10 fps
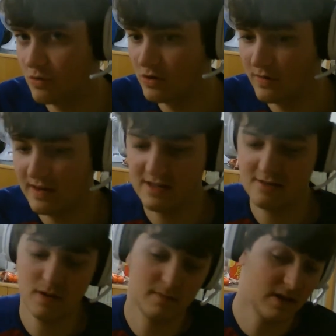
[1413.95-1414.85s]
know what that is,
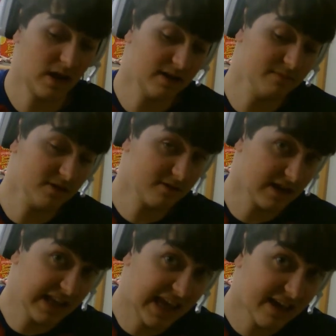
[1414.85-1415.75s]
but I'm just gonna
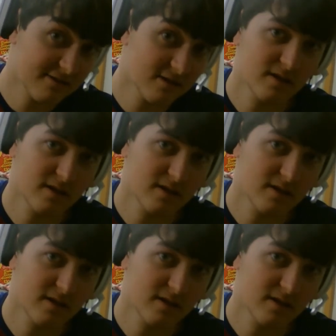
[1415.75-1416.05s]
guess.